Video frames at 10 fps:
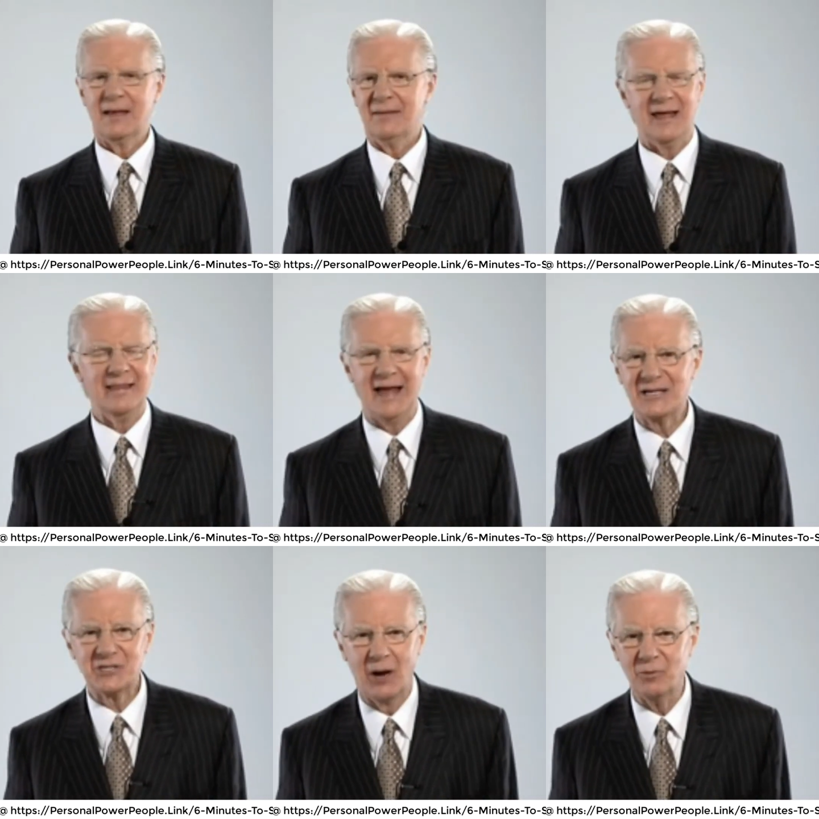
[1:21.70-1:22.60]
Then
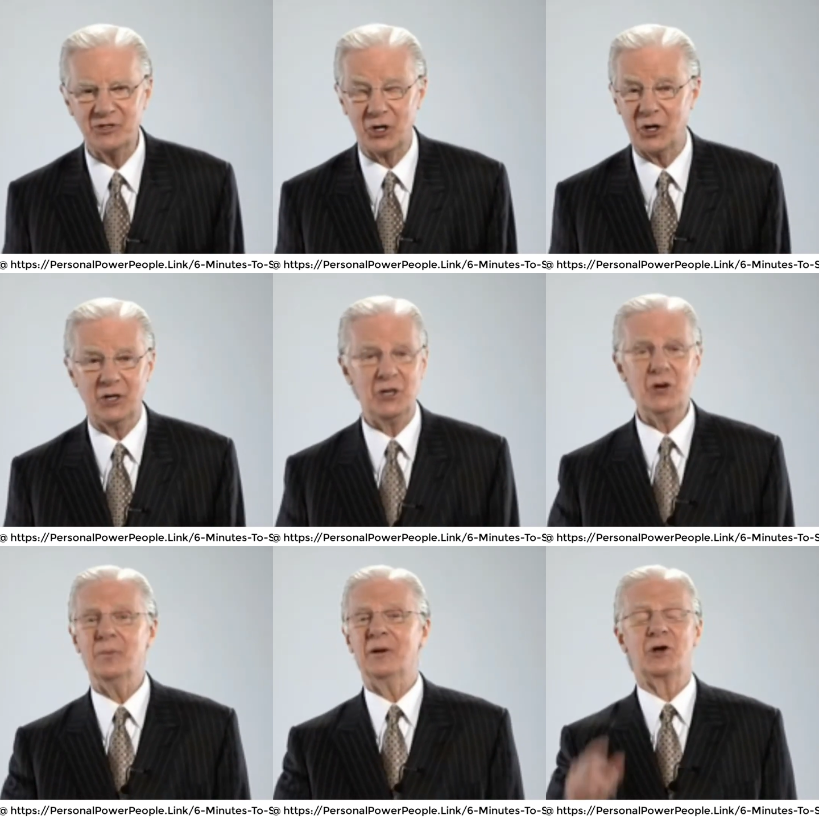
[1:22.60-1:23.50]
that's not what you're going to
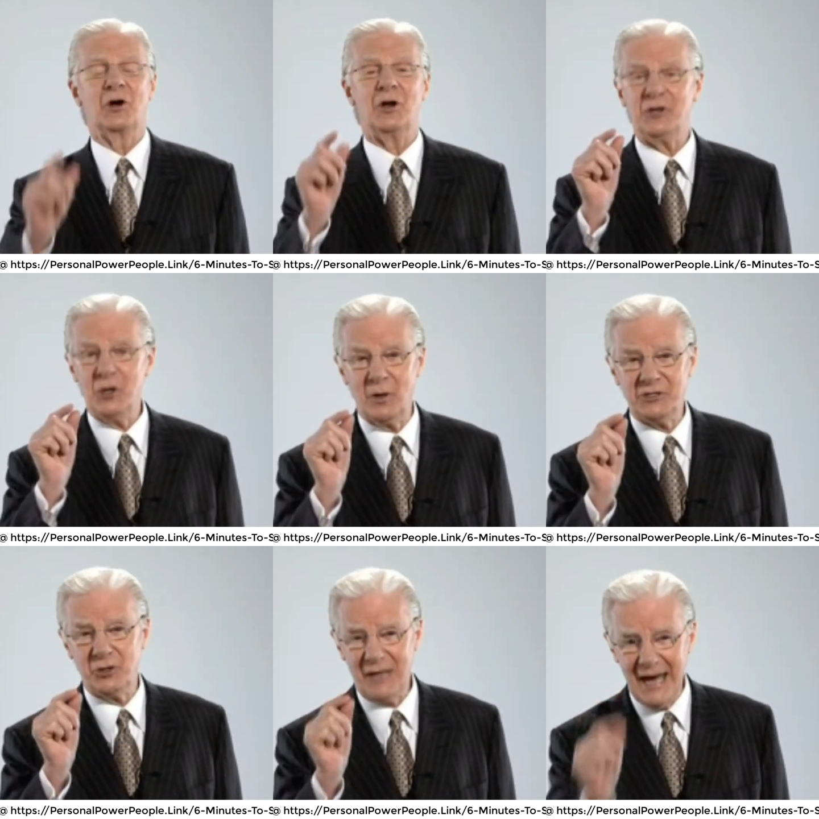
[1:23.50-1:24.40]
do, but you're going to do
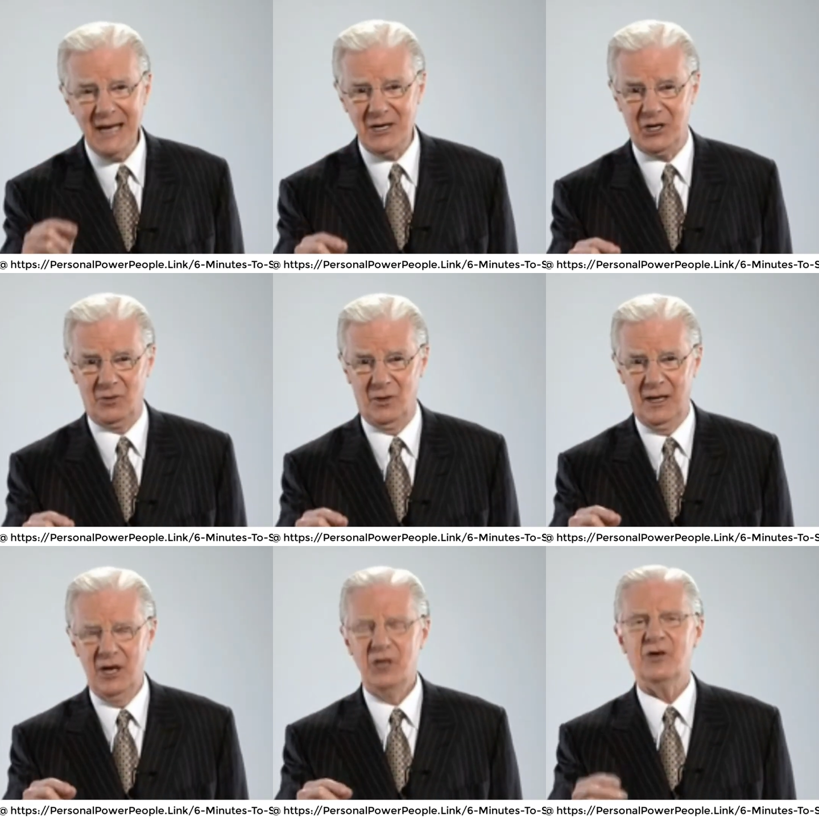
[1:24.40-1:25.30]
what you can do.
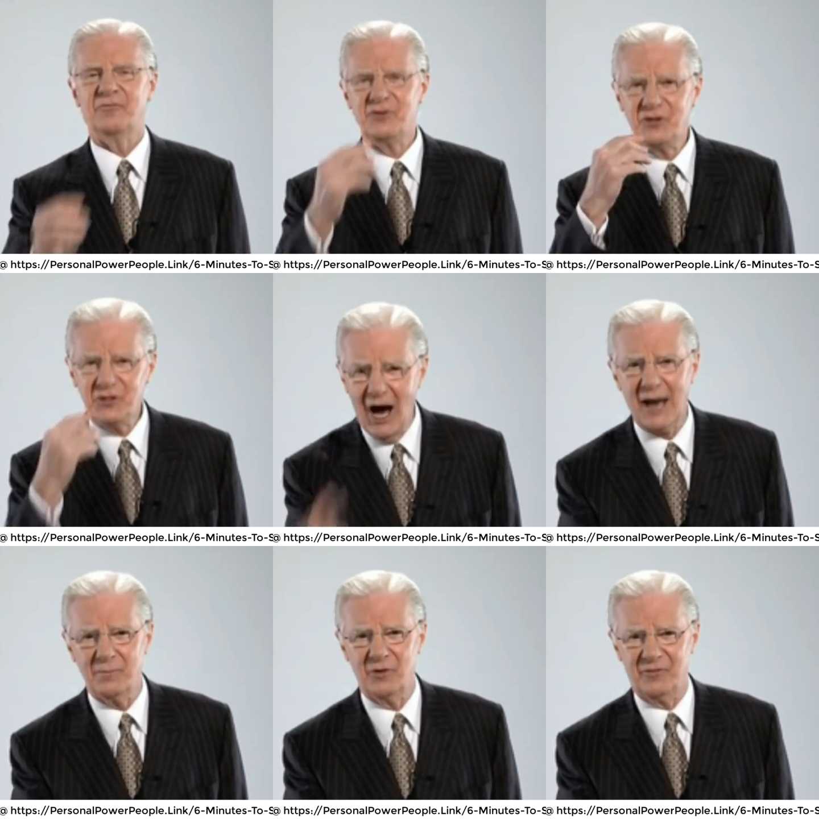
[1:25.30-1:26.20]
You've got
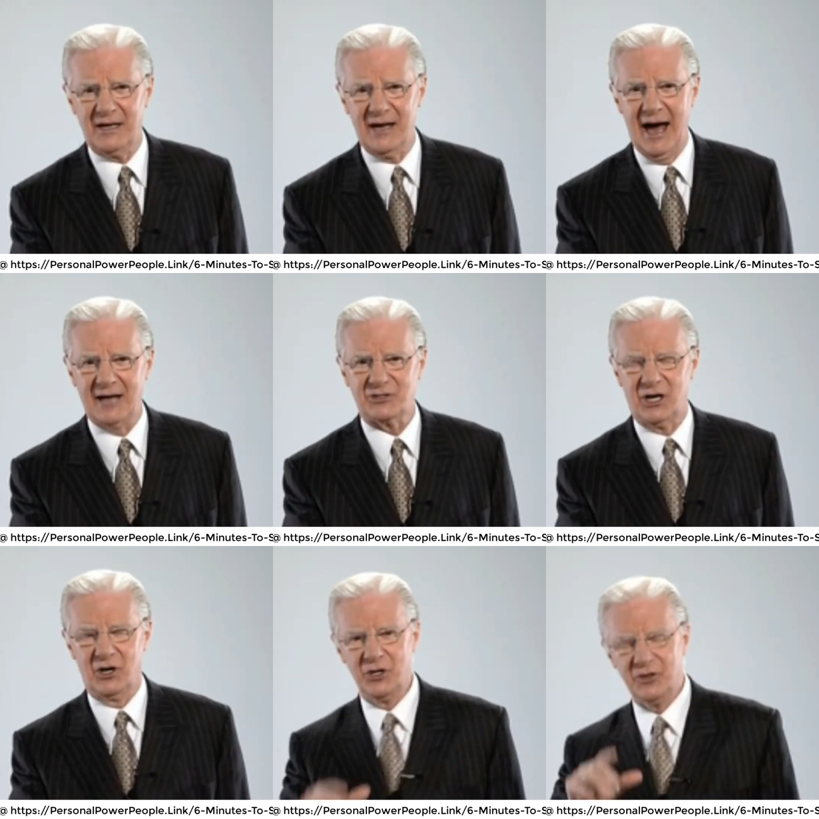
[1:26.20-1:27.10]
to move into
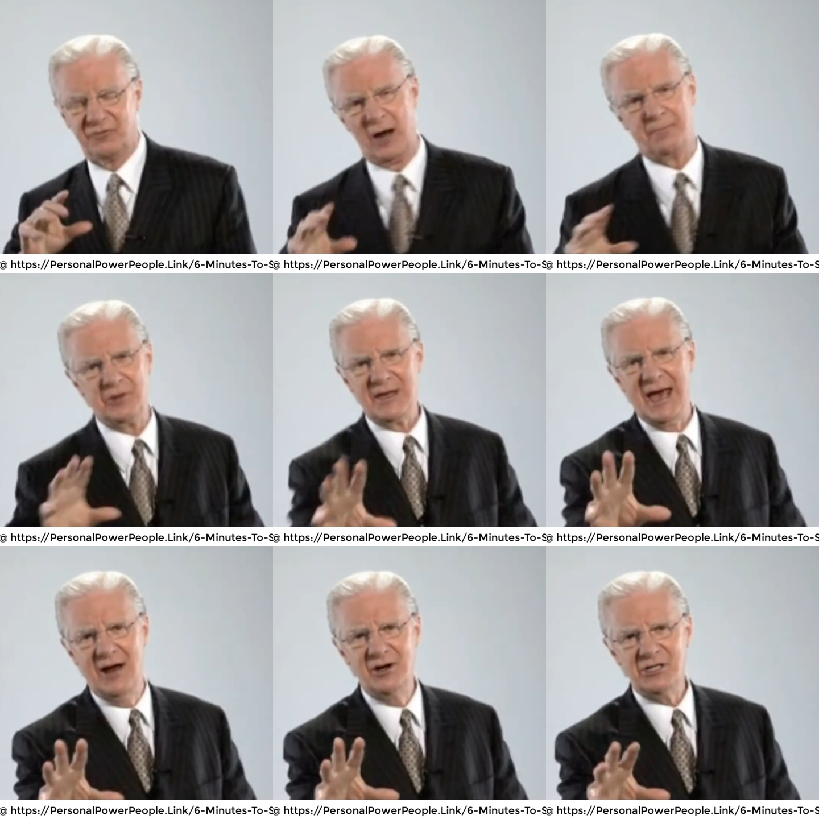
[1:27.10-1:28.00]
action. You've got to put the
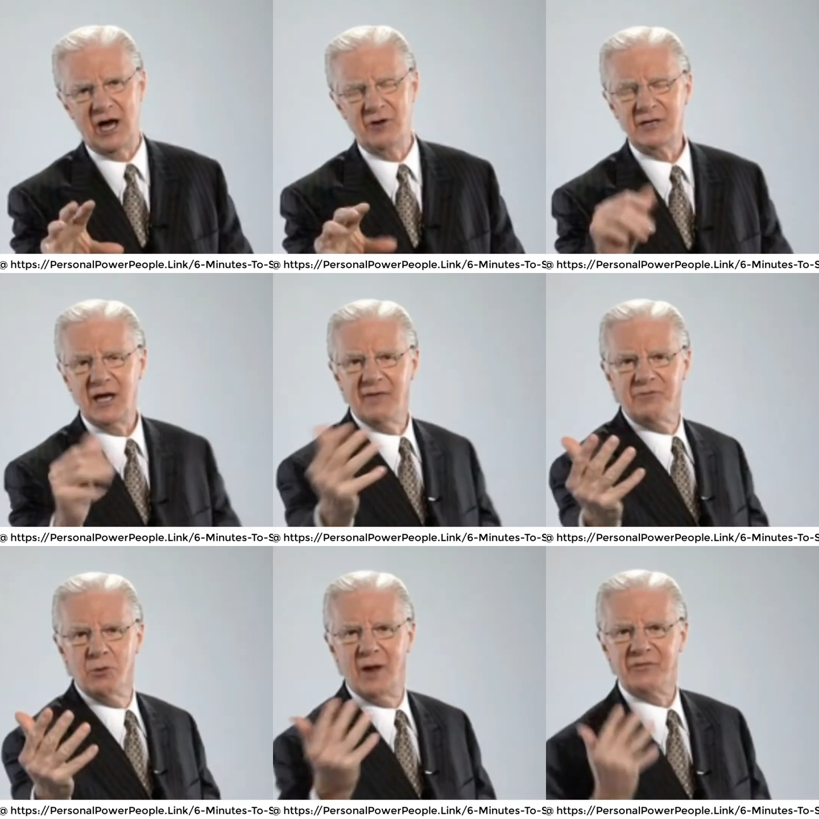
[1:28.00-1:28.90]
energy out if
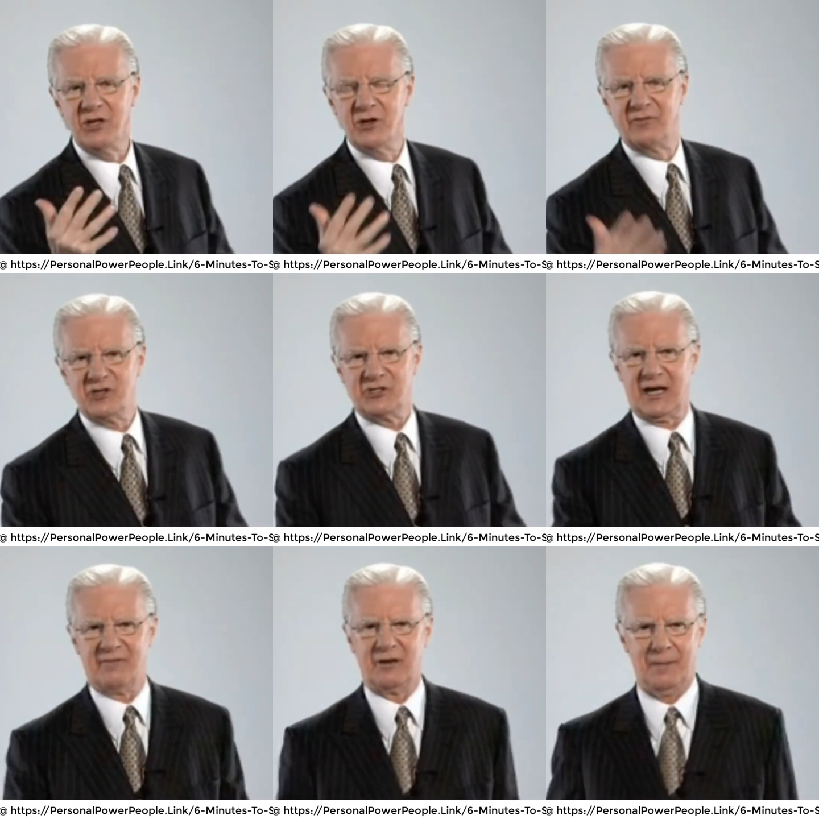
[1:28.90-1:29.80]
you want the universe to
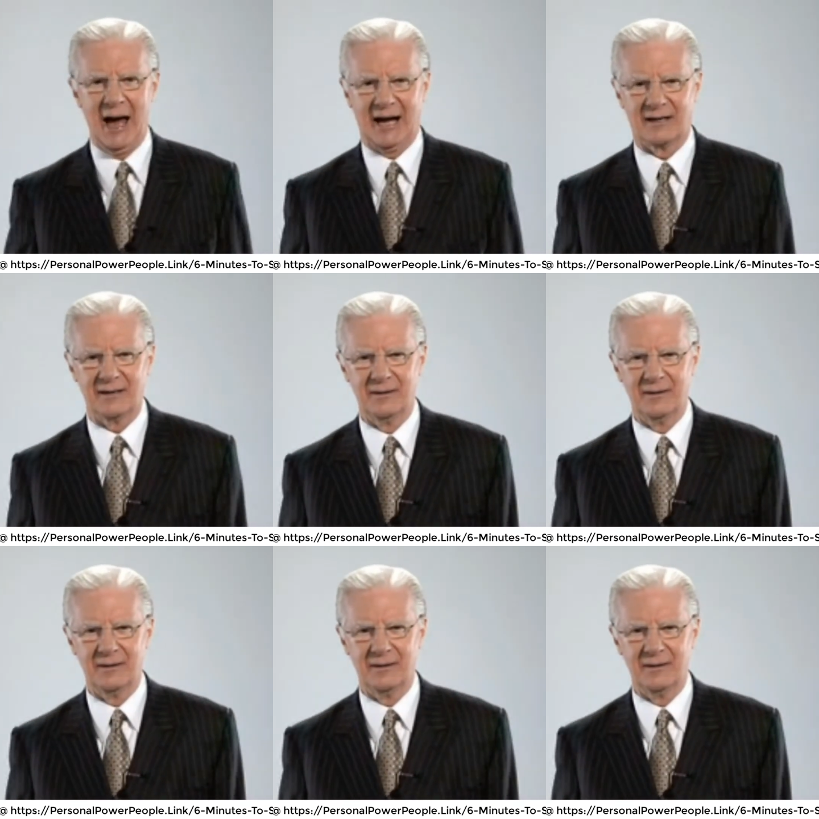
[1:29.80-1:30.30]
give it back.